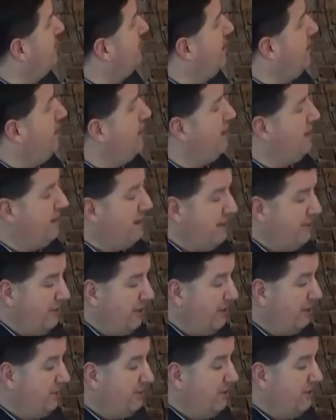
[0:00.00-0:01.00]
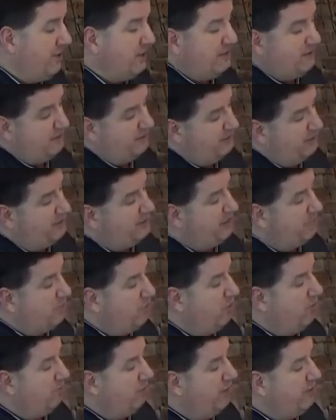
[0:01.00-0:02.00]
And I think them
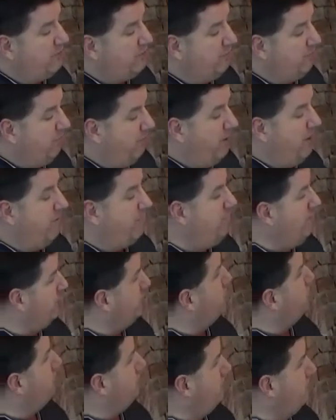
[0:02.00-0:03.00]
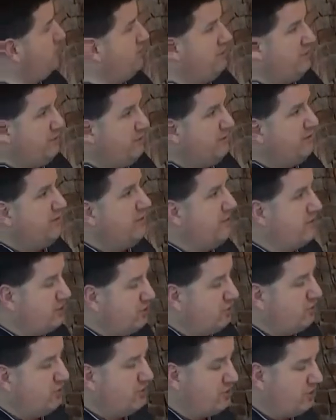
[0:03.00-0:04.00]
going right into a playoff picture. I think
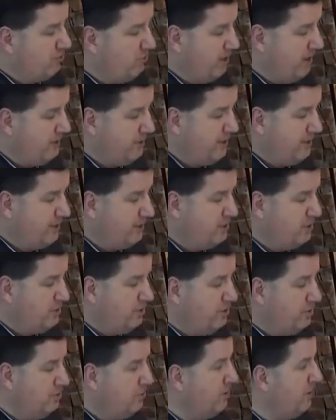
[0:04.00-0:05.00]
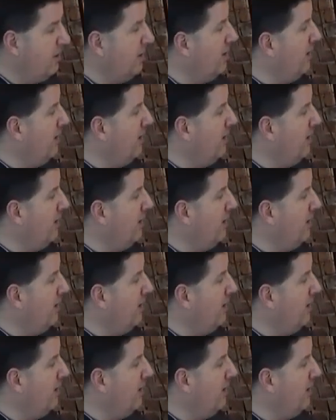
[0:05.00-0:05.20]
it's the right thing to do.